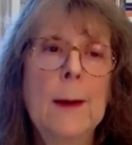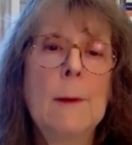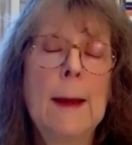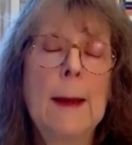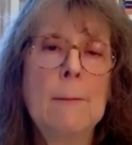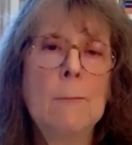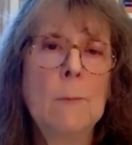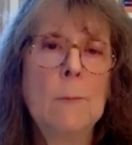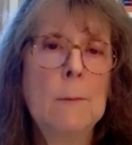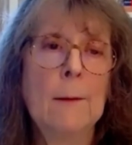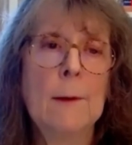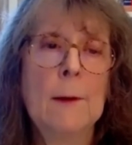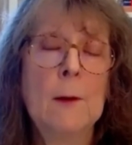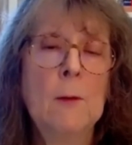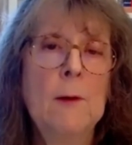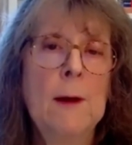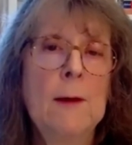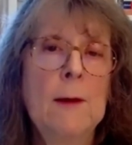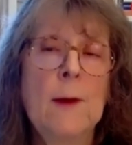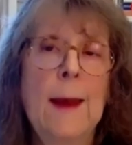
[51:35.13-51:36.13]
And
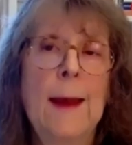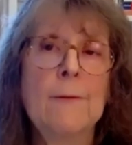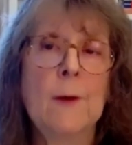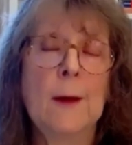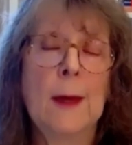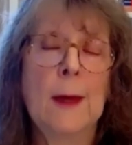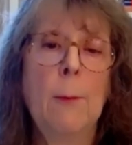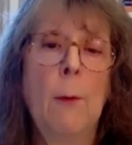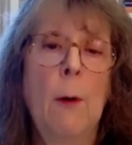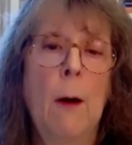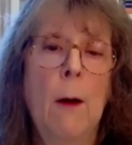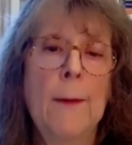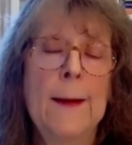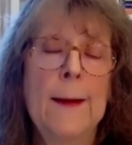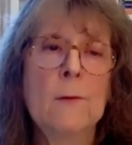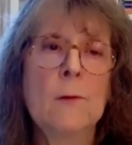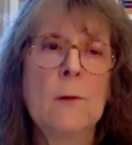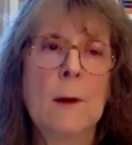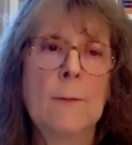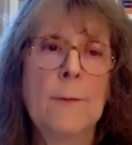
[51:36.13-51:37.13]
you have to keep all
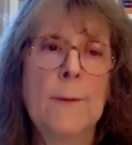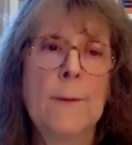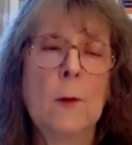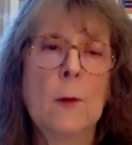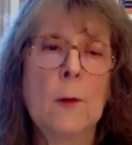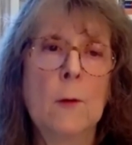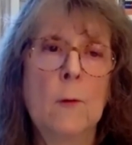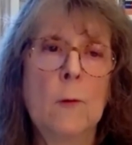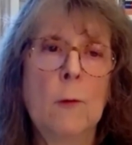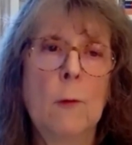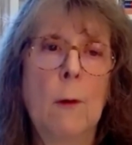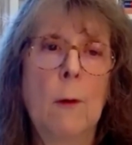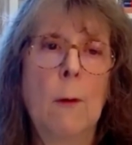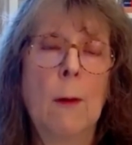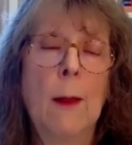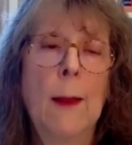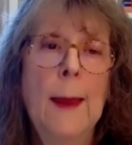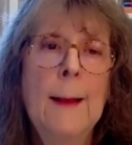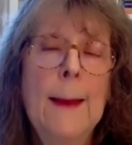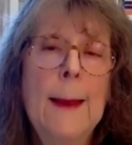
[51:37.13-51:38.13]
that stuff under
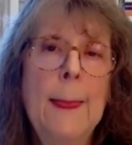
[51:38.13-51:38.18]
control.